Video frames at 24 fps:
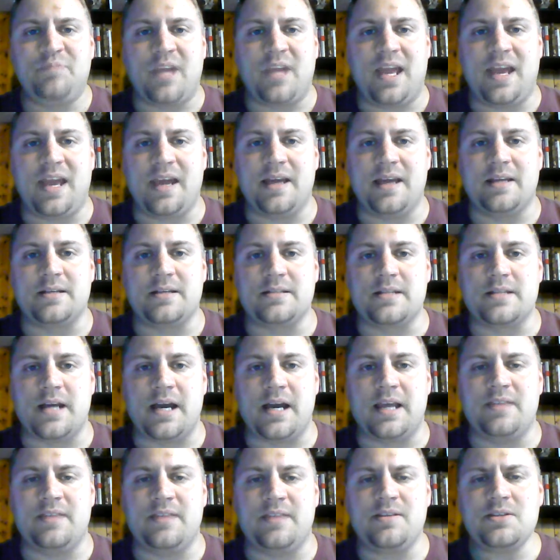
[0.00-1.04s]
And
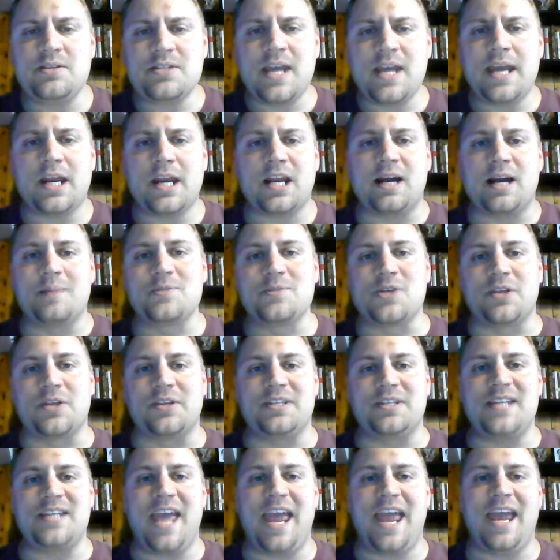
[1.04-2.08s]
this kind of comes on
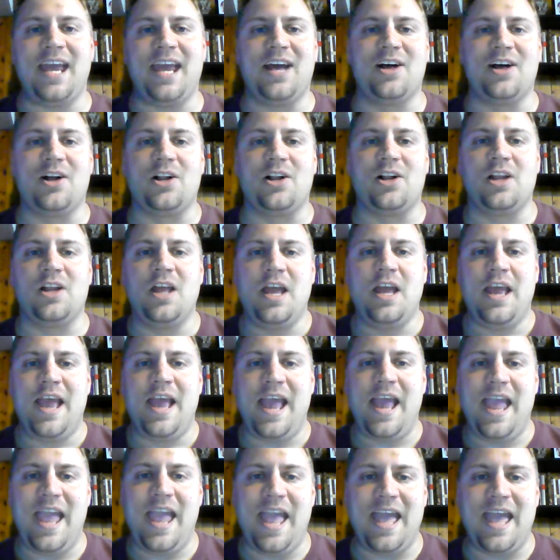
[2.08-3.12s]
the tail
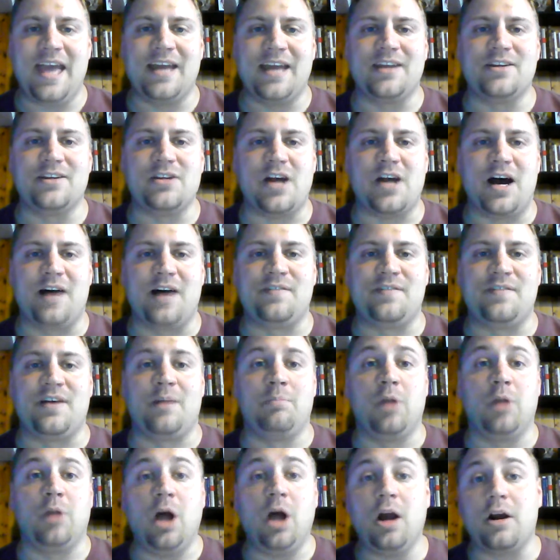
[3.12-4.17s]
end of a
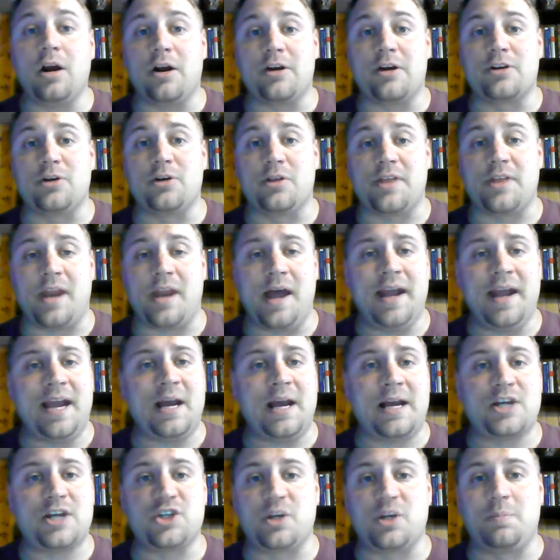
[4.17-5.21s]
blog article that I
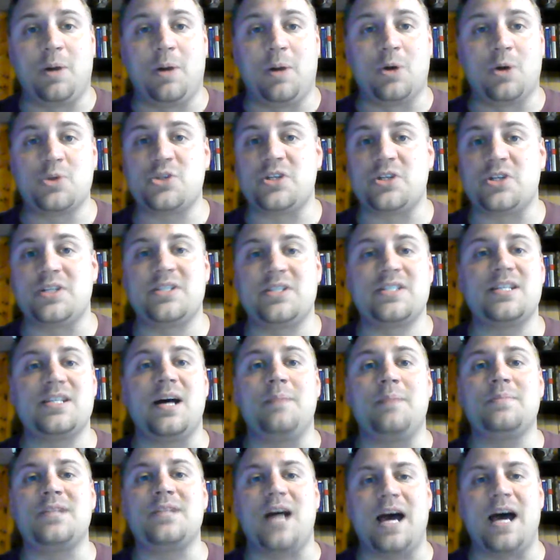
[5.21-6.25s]
actually posted
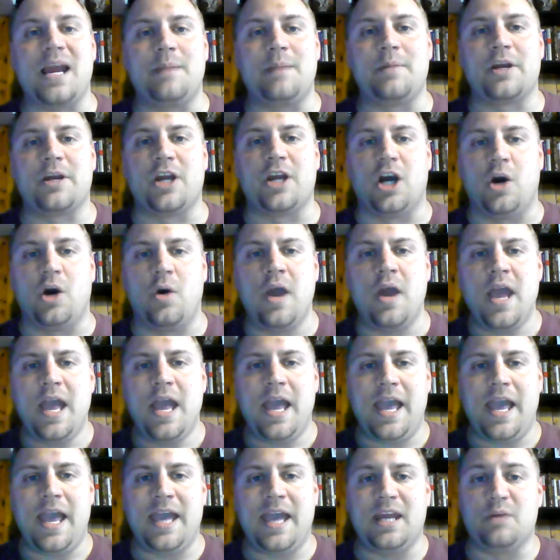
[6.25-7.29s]
some time ago,
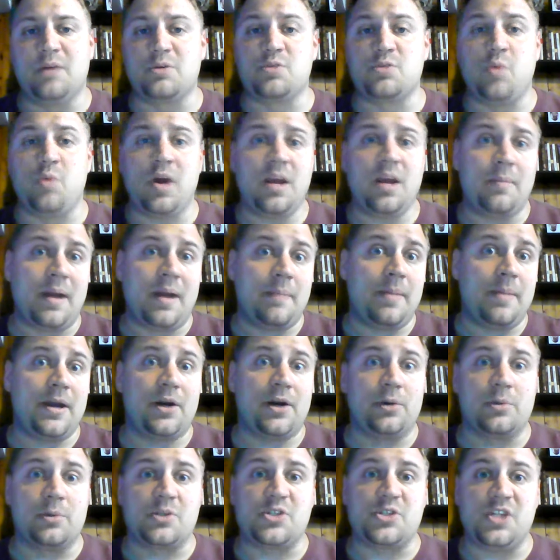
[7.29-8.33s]
and it was one of my
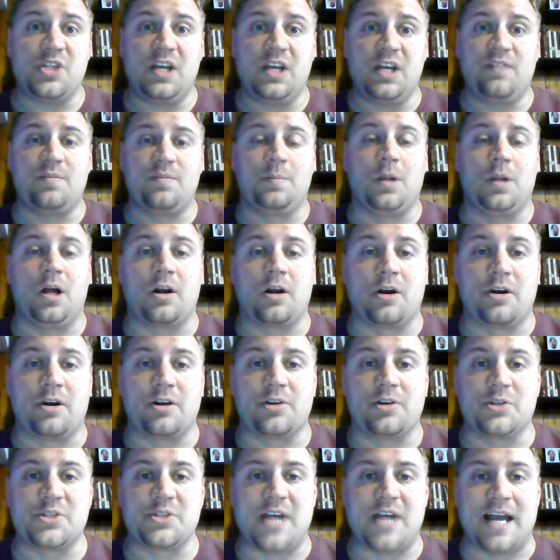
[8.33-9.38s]
better received blog
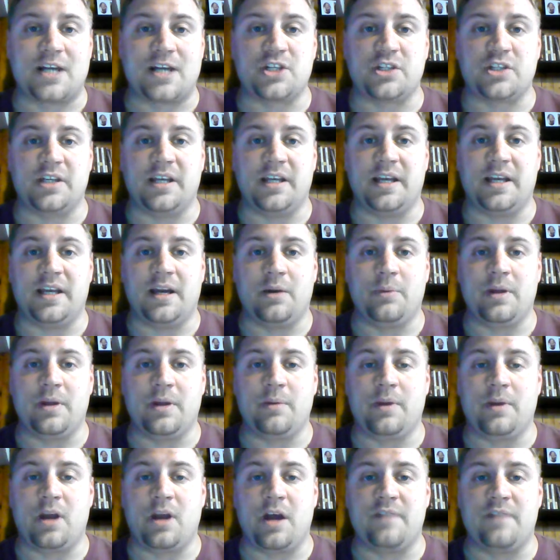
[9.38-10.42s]
articles. Actually,
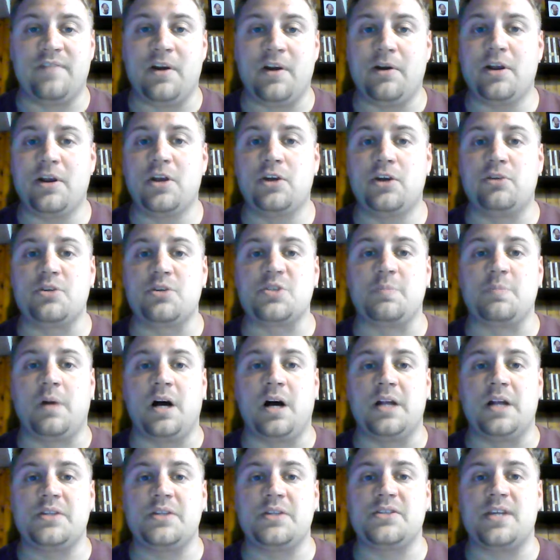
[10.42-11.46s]
we got a very good
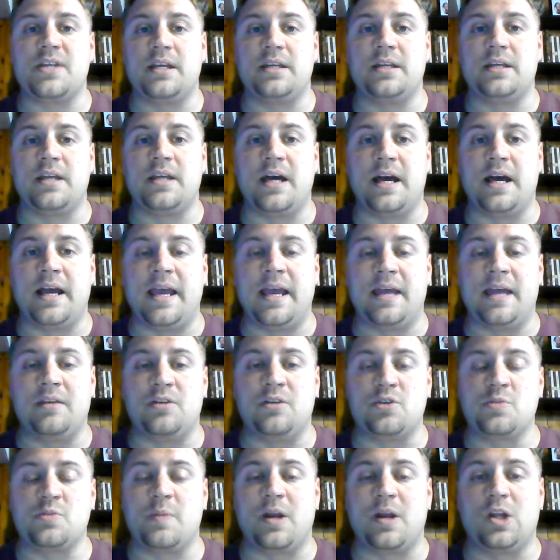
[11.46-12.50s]
response, and
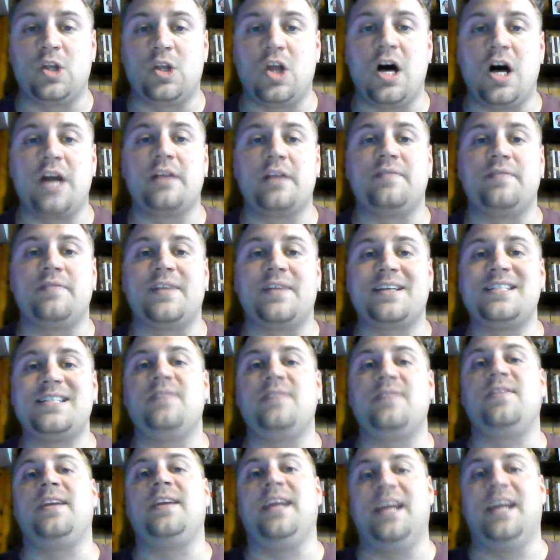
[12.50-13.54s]
there's been a lot of
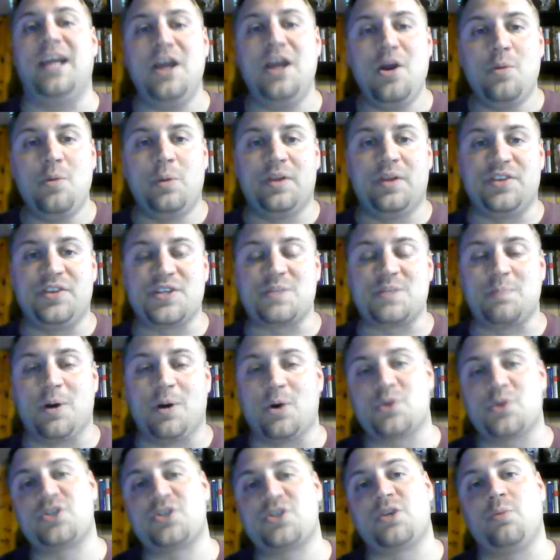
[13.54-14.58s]
activity with this
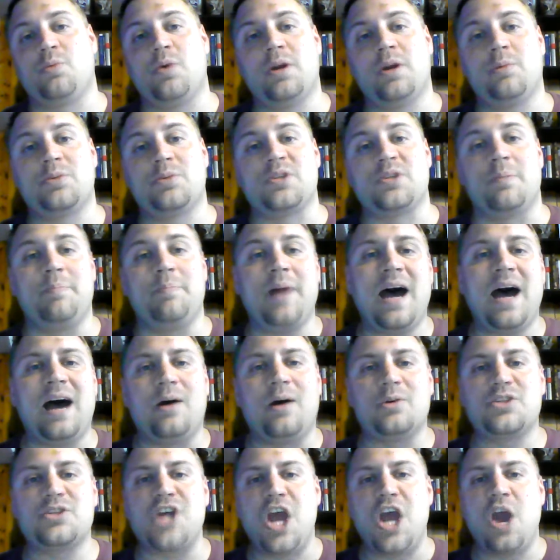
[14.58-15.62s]
post. And what it was
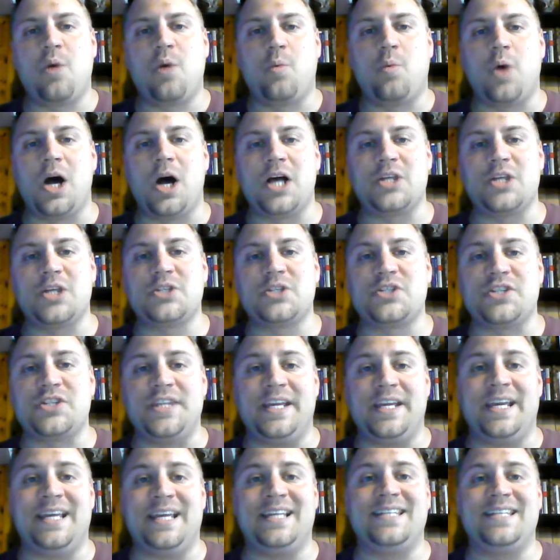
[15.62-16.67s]
about was
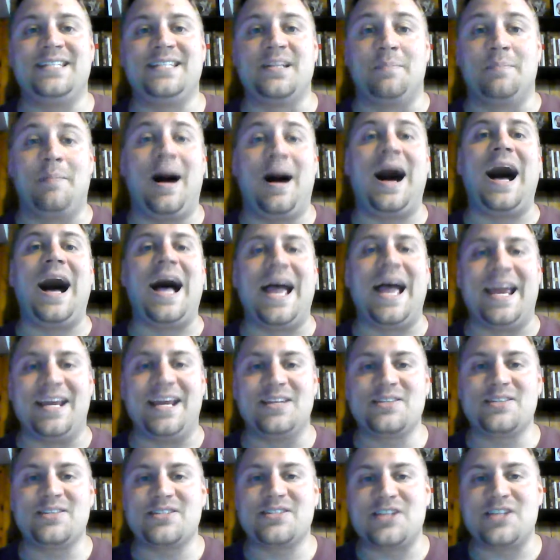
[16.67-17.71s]
the
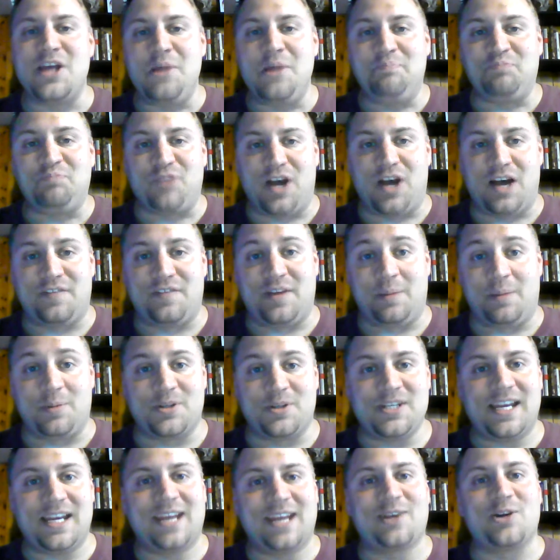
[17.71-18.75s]
demise of a
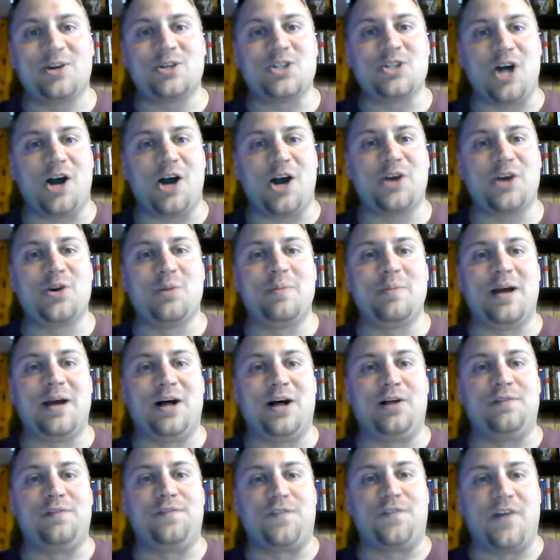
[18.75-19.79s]
particular Taco
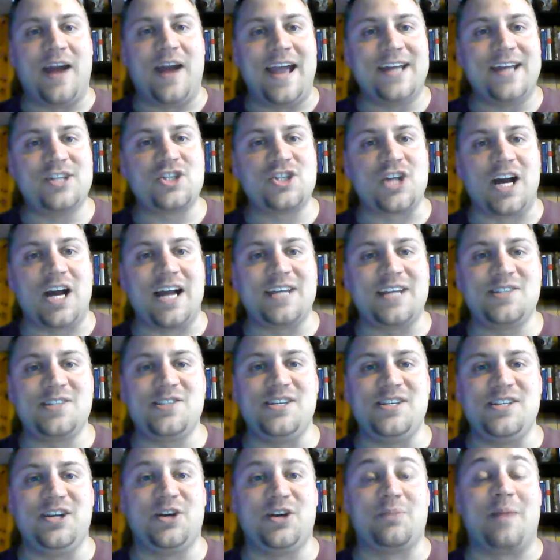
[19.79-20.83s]
Bell
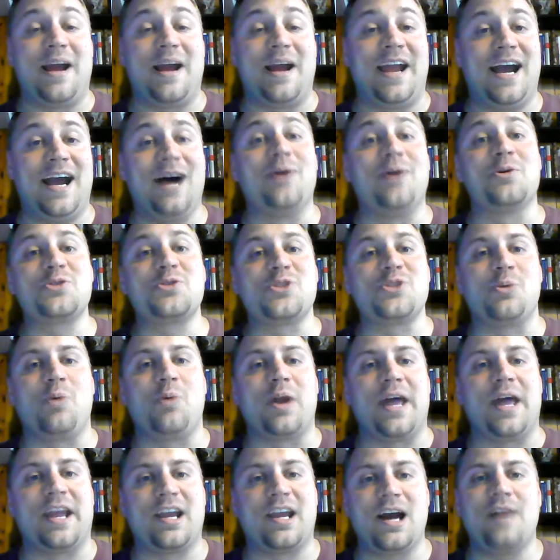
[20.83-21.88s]
franchise near my house. And
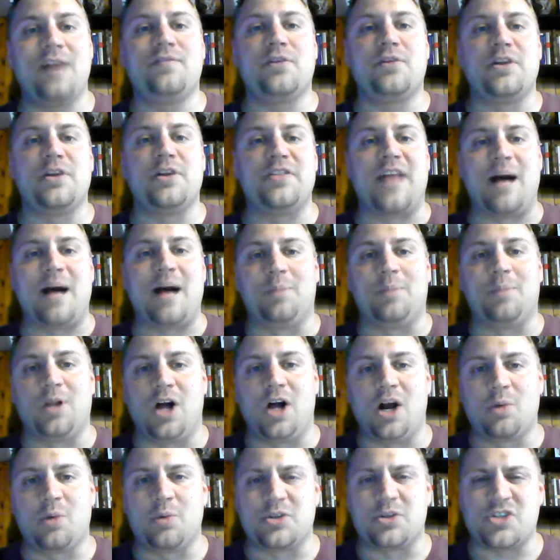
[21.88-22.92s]
what I covered in that
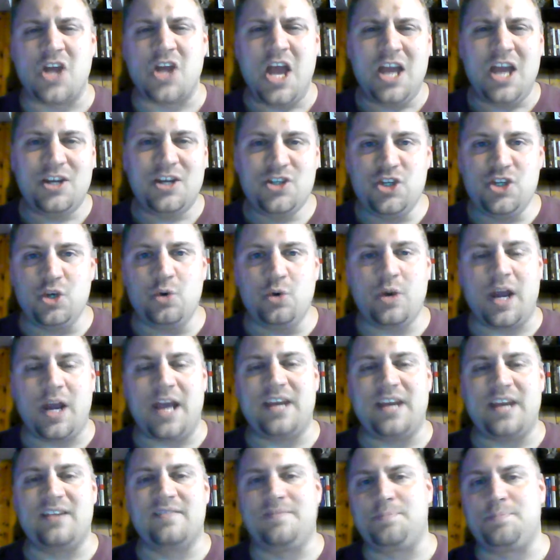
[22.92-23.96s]
blog was two
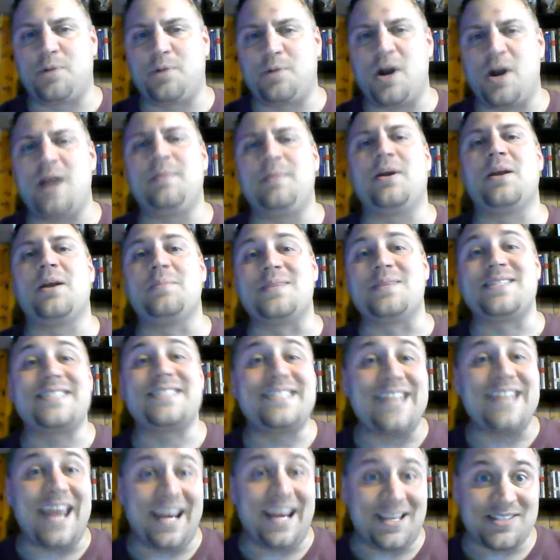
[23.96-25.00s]
kind of primary
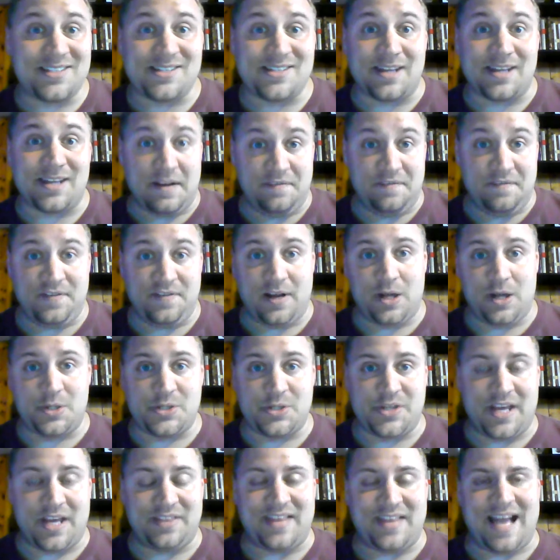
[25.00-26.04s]
mistakes that I
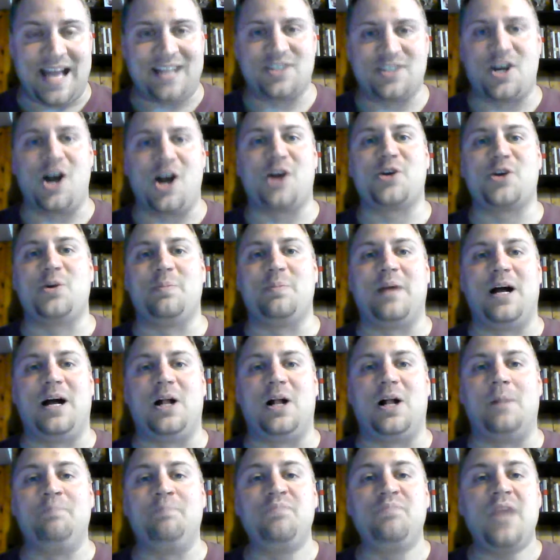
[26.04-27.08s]
felt that Taco
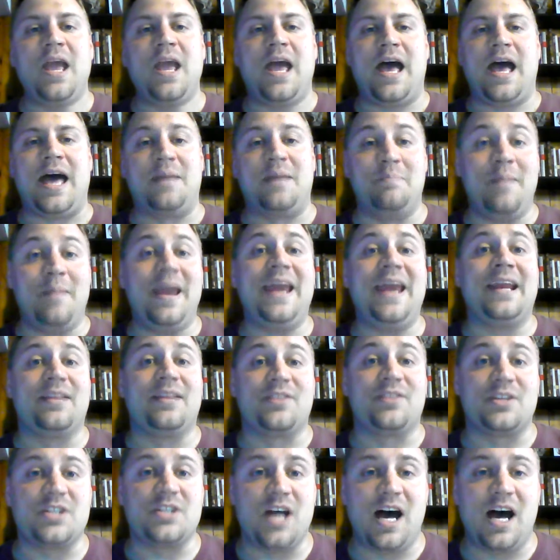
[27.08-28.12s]
Bell had made
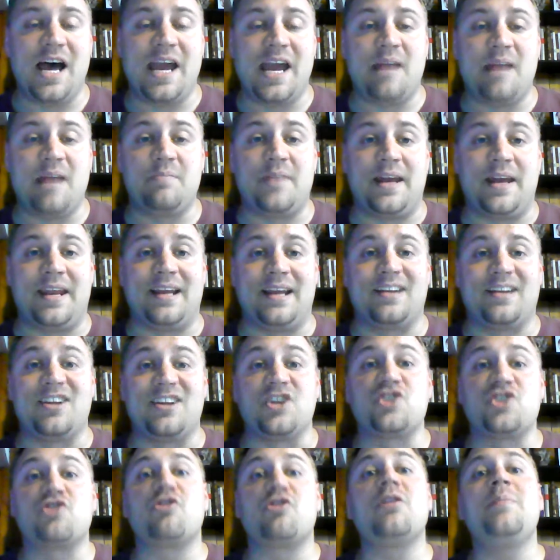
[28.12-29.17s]
at the time that had
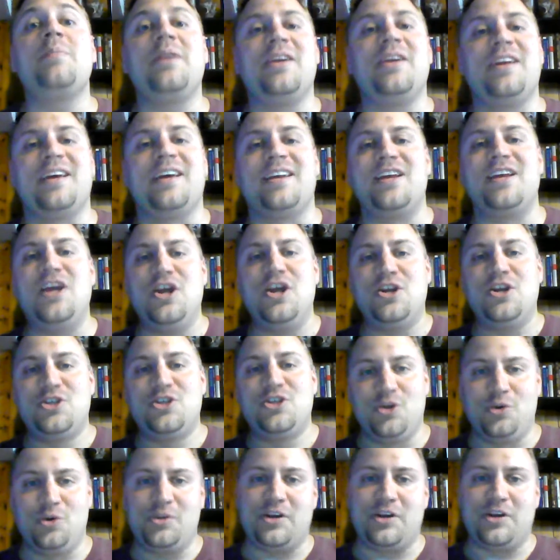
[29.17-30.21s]
contributed
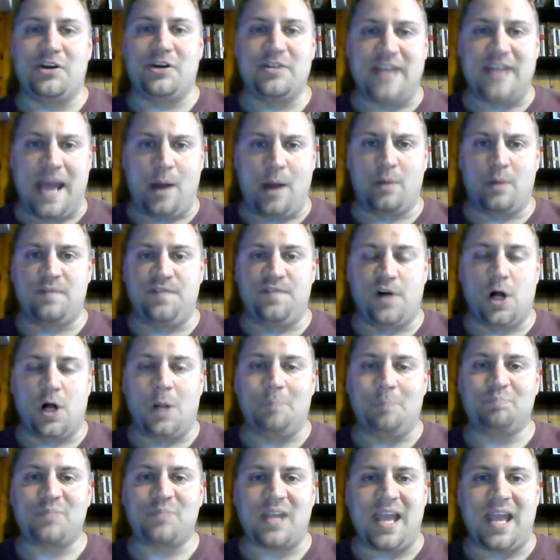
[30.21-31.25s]
to their
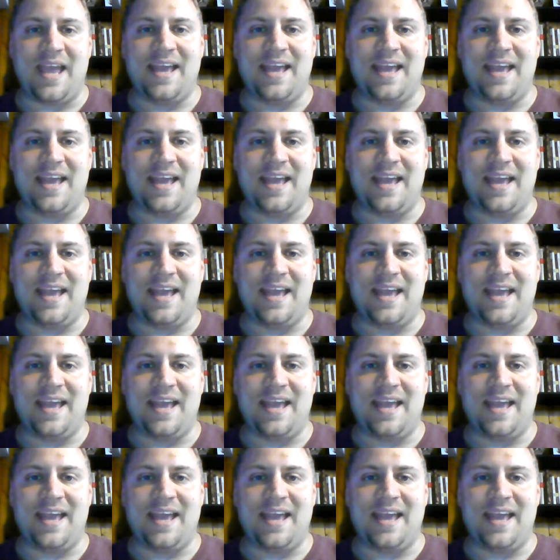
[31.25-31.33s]
downfall.